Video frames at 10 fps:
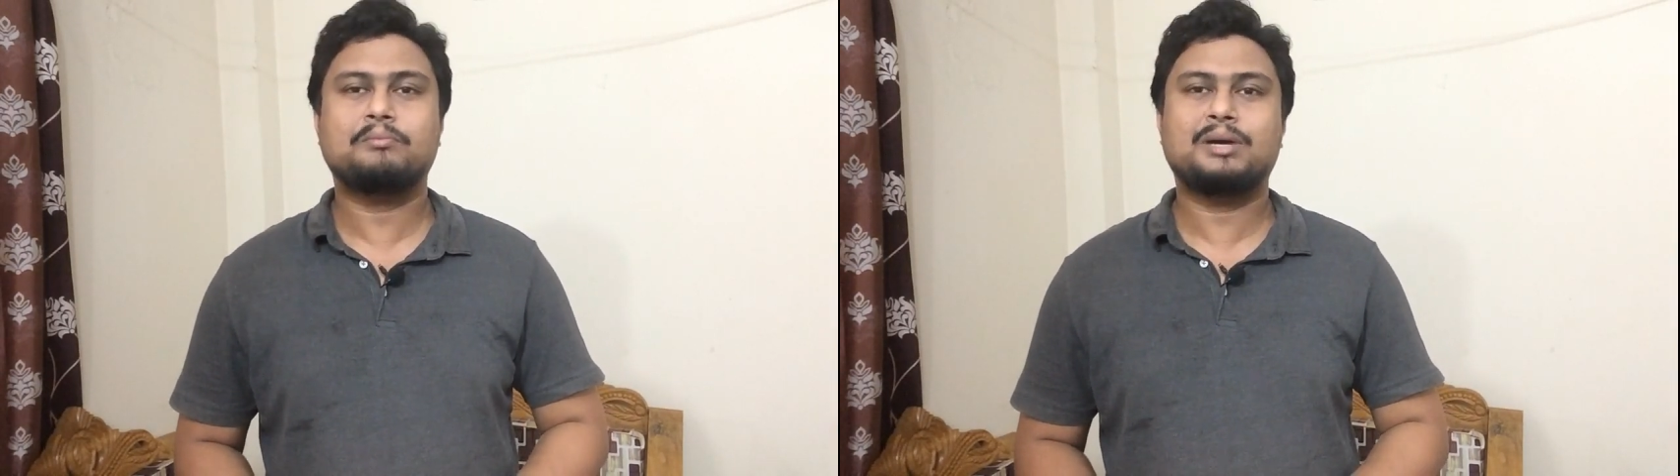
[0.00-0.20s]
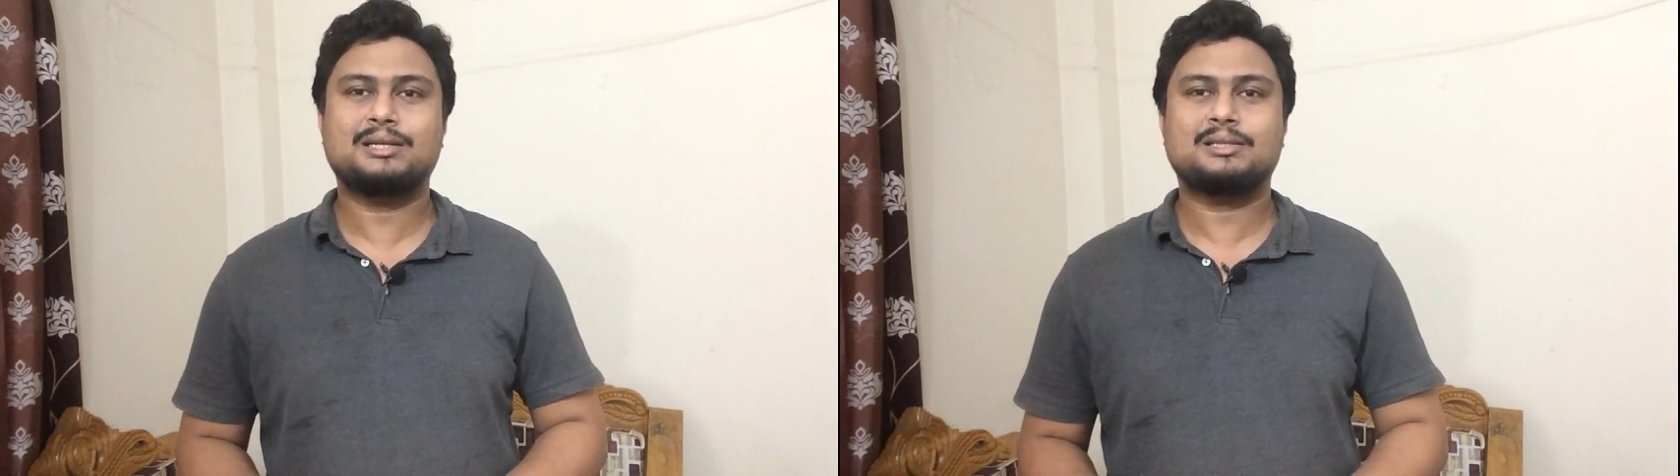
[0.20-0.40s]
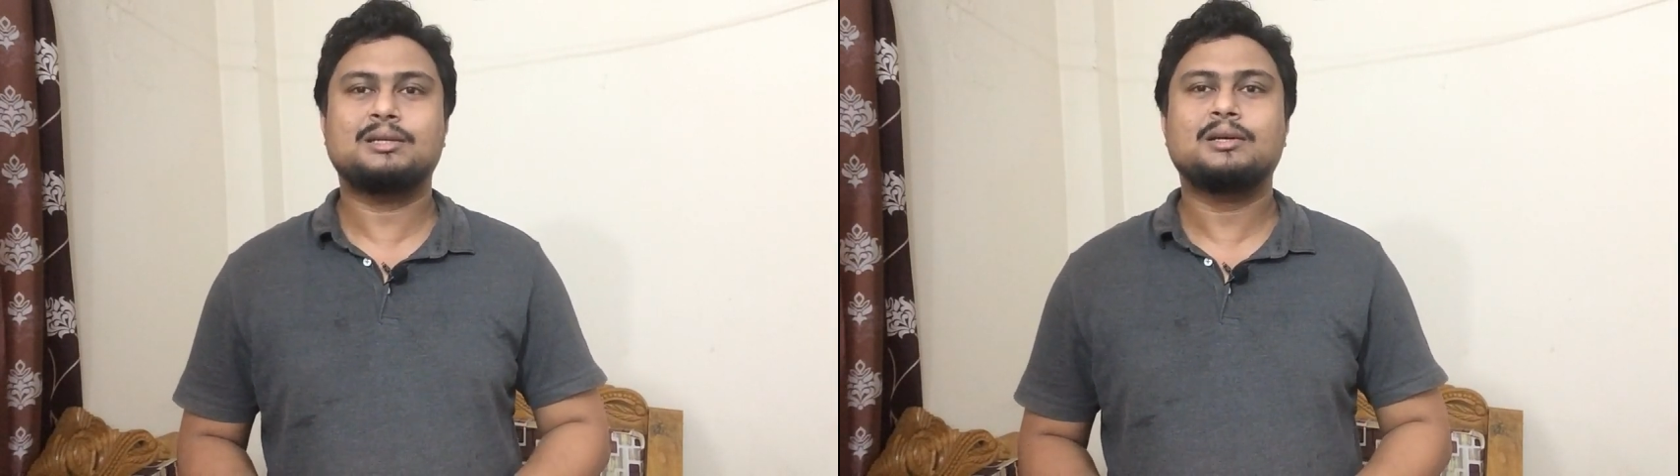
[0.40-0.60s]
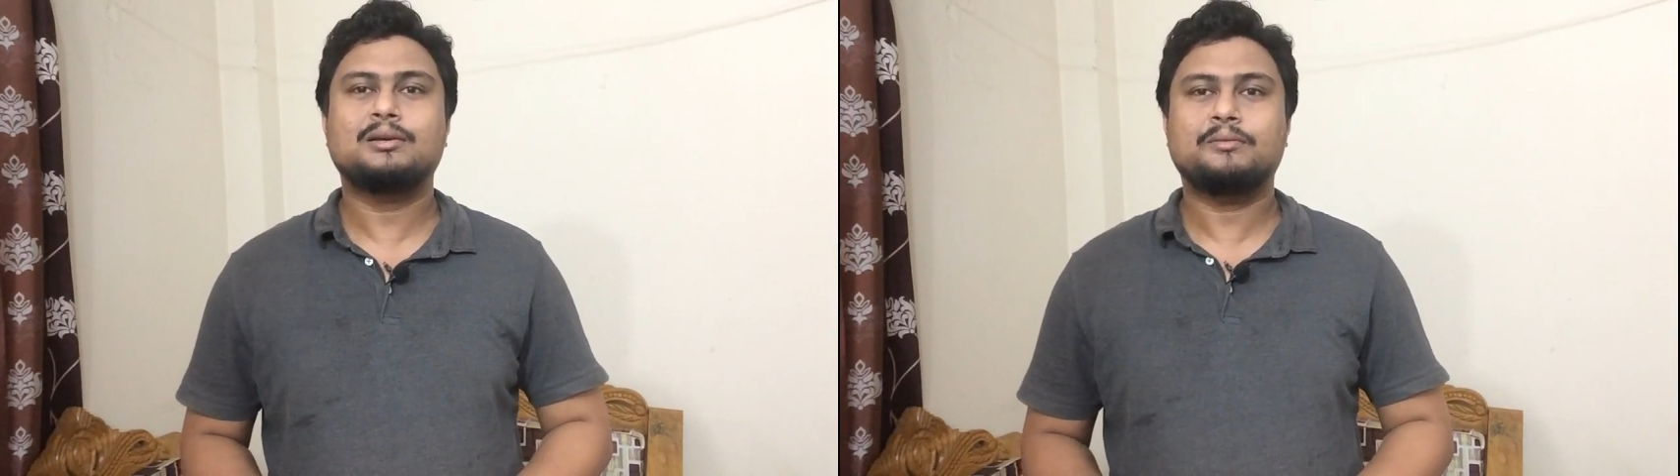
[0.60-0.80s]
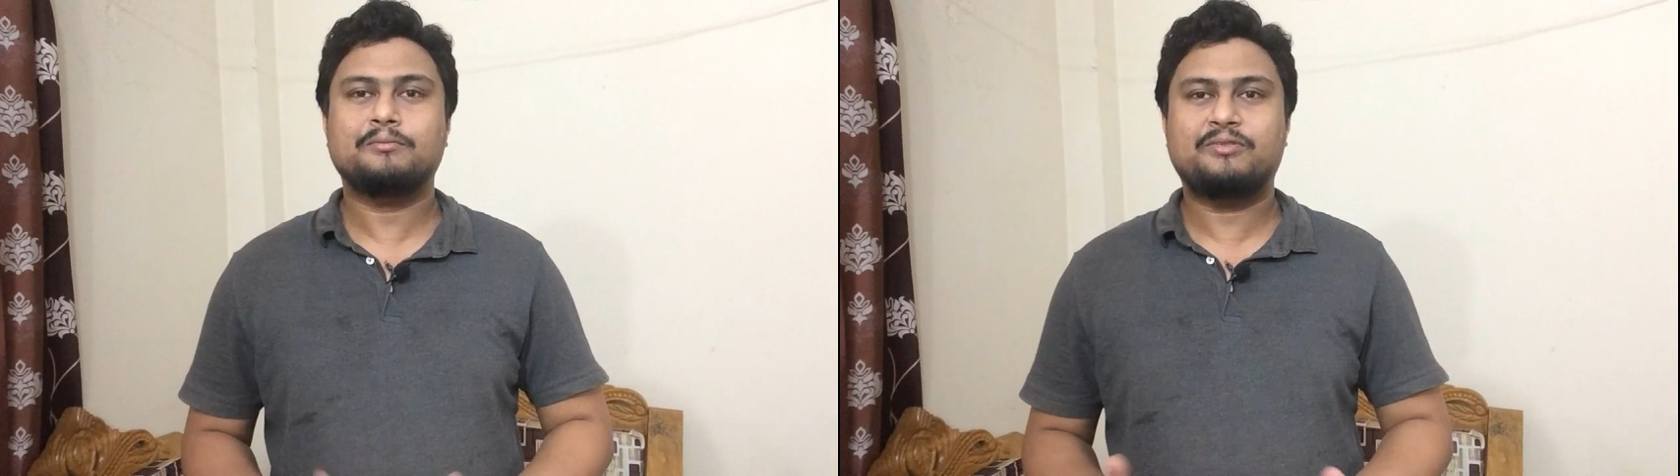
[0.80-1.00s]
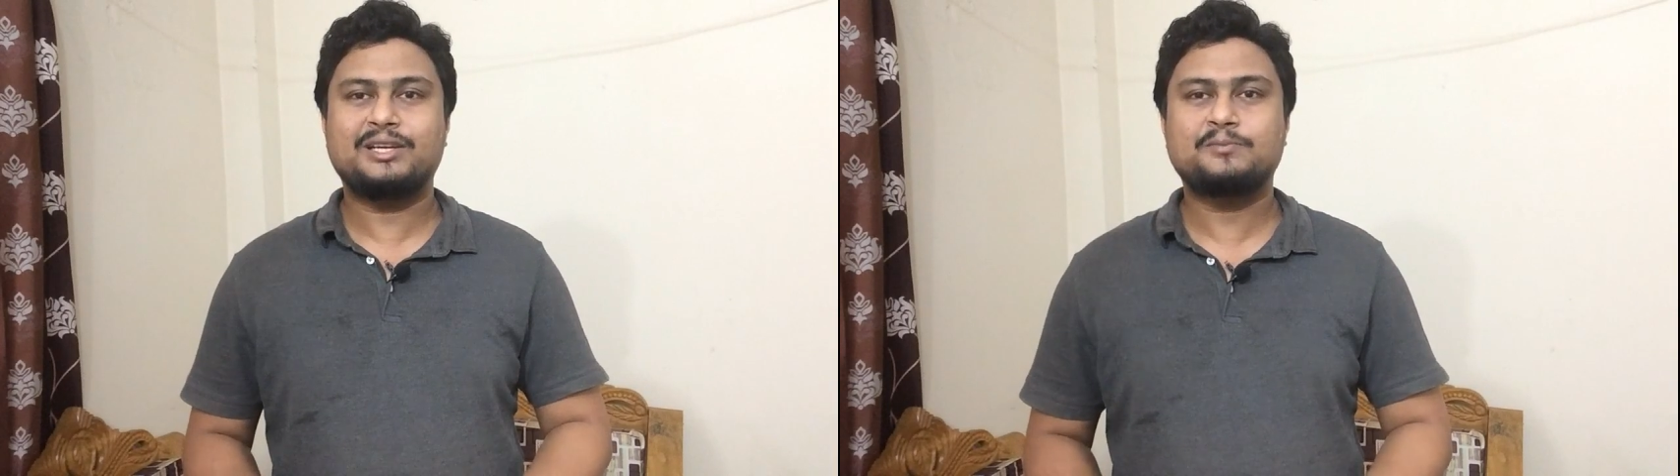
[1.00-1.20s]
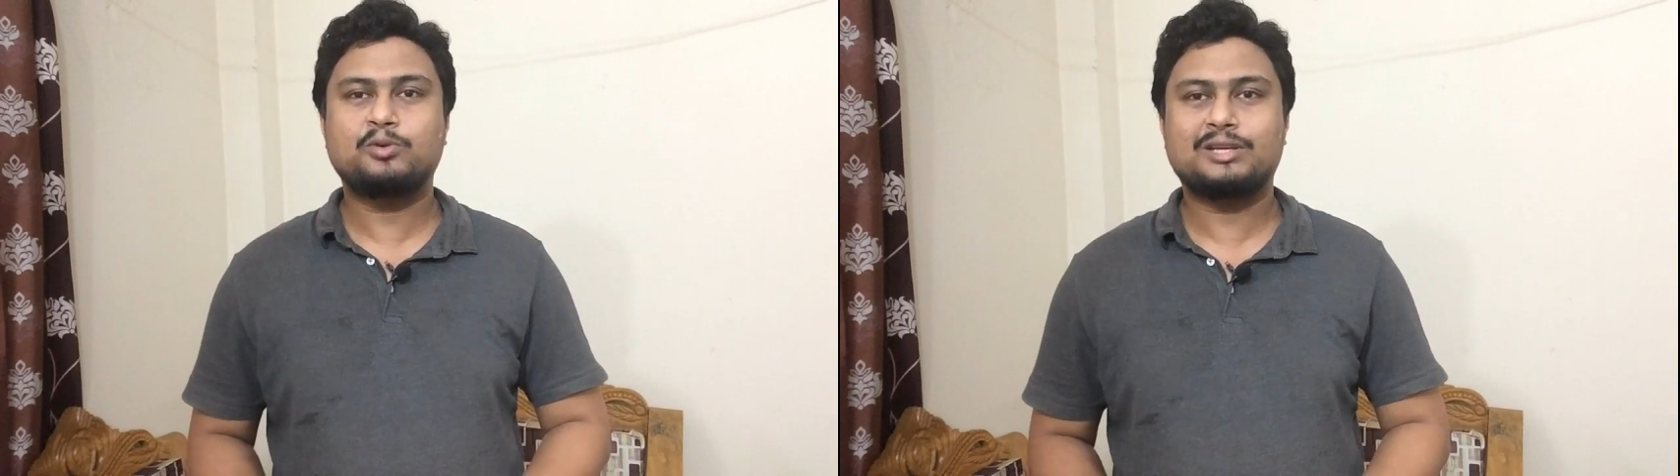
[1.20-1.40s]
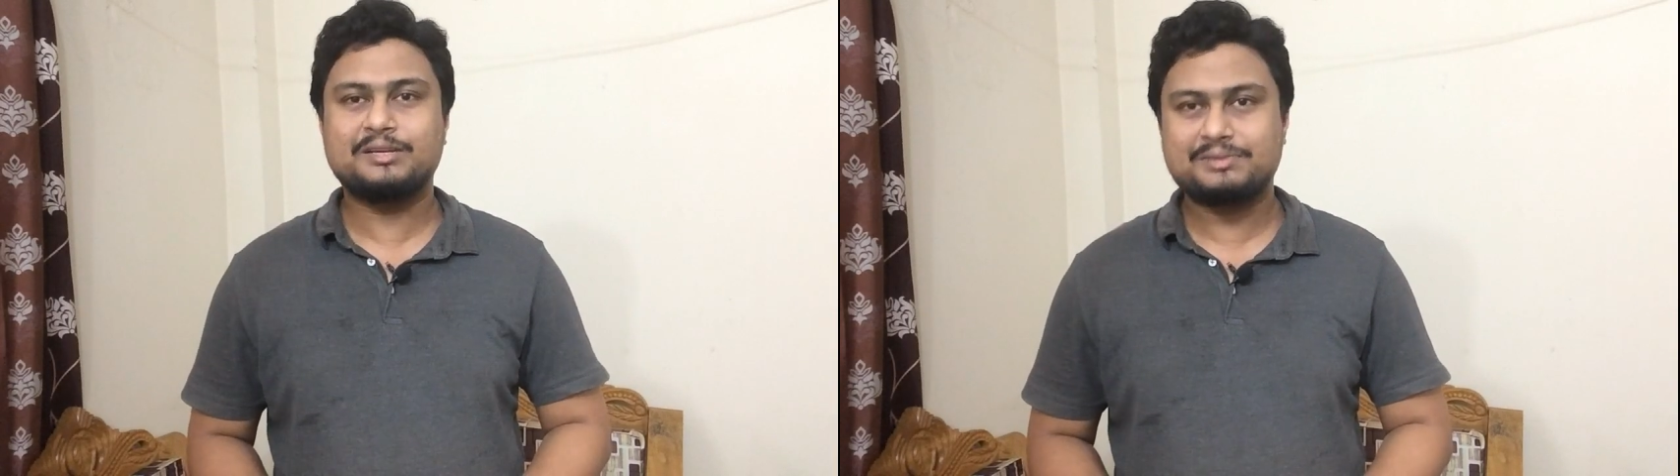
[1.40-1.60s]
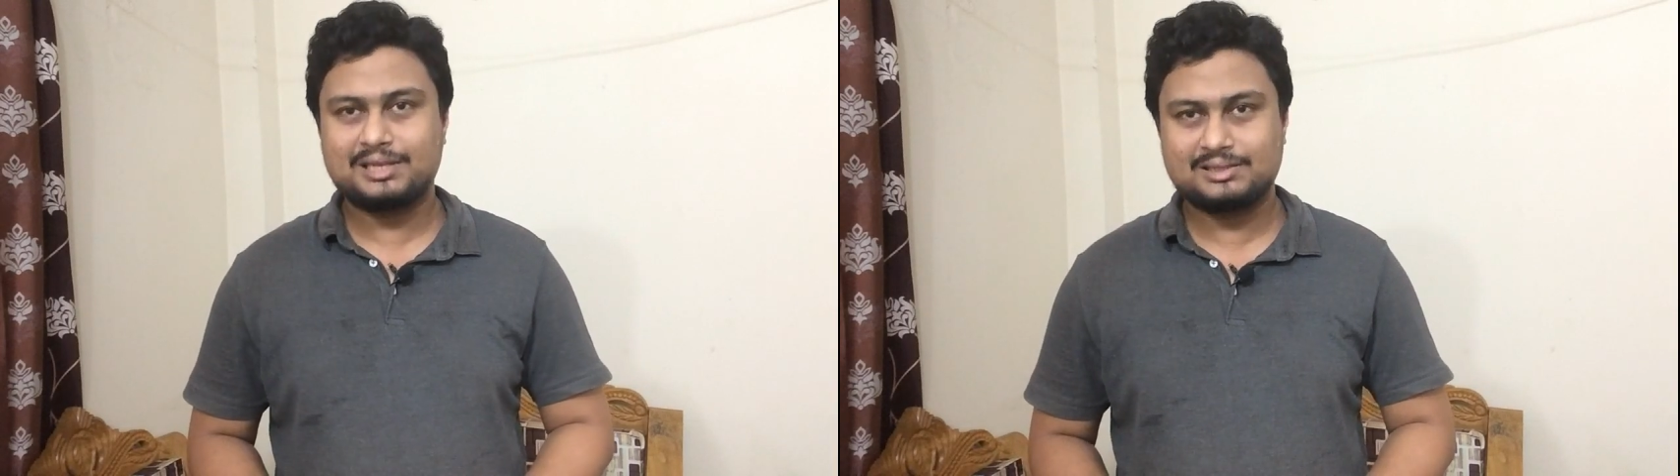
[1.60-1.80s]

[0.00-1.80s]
but Facebook gives